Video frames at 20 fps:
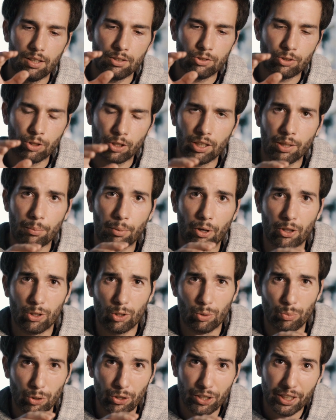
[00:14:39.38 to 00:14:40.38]
Talking about the
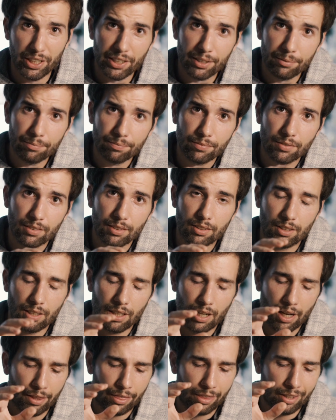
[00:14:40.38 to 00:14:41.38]
community,
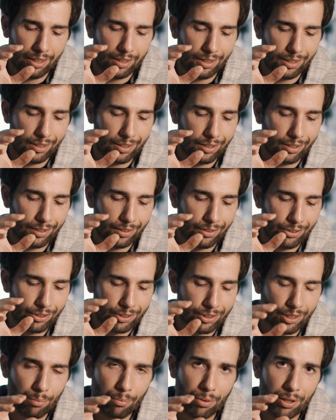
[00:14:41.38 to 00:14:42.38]
I think
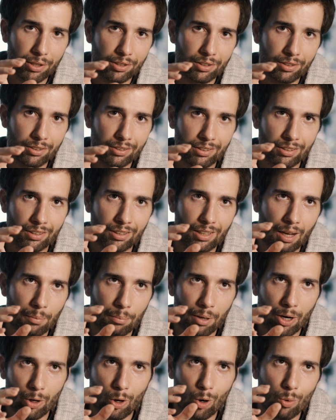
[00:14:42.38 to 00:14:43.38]
there's something
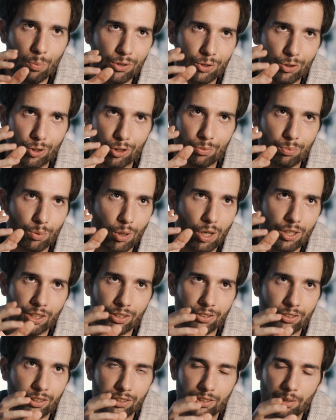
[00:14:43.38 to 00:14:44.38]
about open source
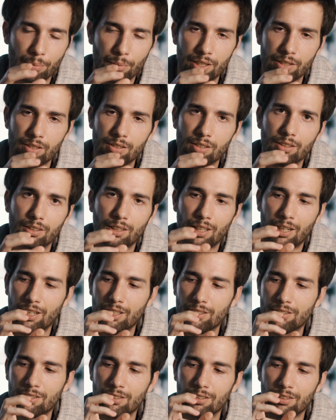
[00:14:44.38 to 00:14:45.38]
projects that's amazing, and
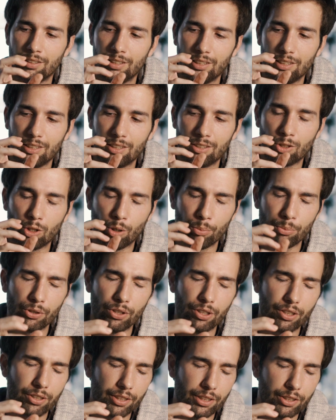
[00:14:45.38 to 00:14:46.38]
it's the
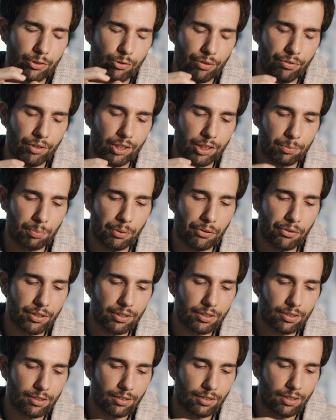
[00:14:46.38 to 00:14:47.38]
community-driven
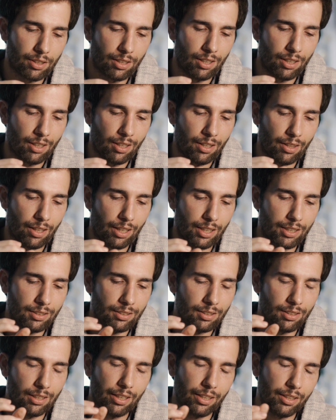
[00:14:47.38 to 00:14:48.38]
experience that
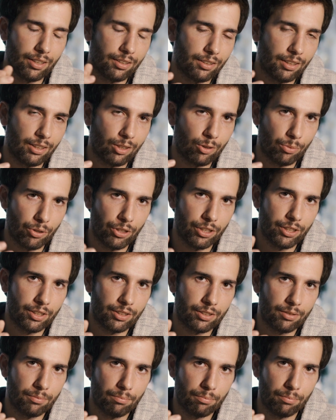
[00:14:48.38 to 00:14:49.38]
is letting the
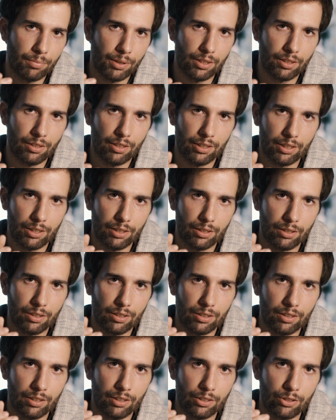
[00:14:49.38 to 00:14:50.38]
community be
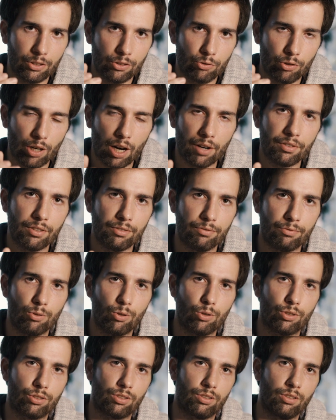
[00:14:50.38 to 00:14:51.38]
the driving
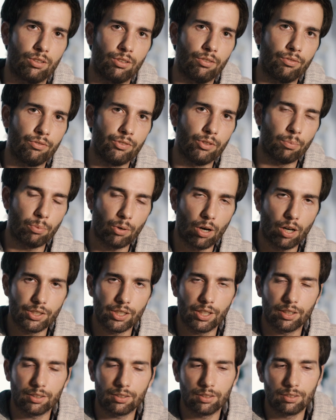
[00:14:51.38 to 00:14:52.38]
force of your
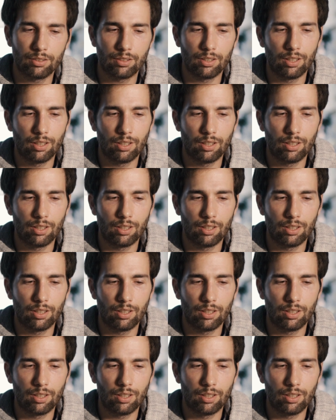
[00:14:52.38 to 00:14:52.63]
project.